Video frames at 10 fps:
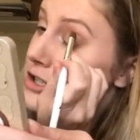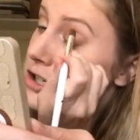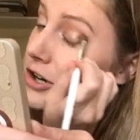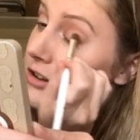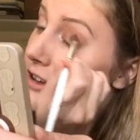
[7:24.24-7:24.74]

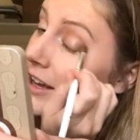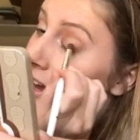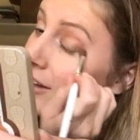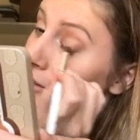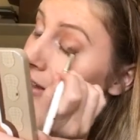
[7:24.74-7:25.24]
surely
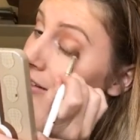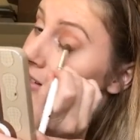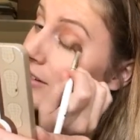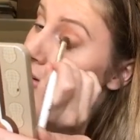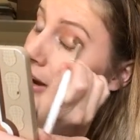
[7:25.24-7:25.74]
I can do this.
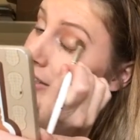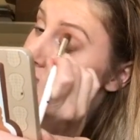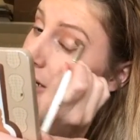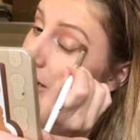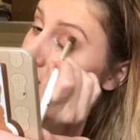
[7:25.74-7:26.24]
So I
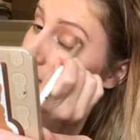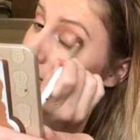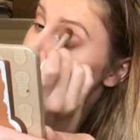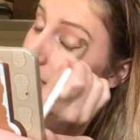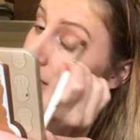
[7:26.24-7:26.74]

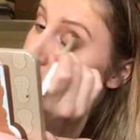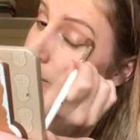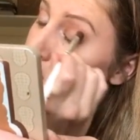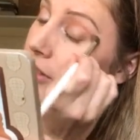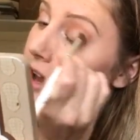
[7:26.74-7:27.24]
started selling
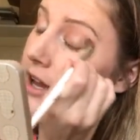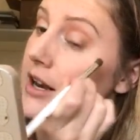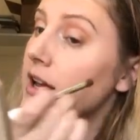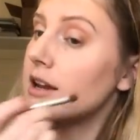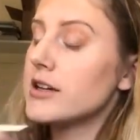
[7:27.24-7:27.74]
them
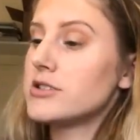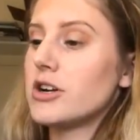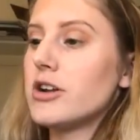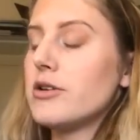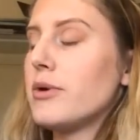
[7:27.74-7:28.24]
online, and I
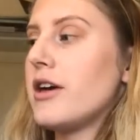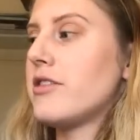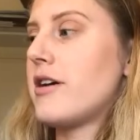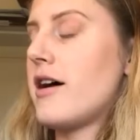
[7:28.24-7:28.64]
started with,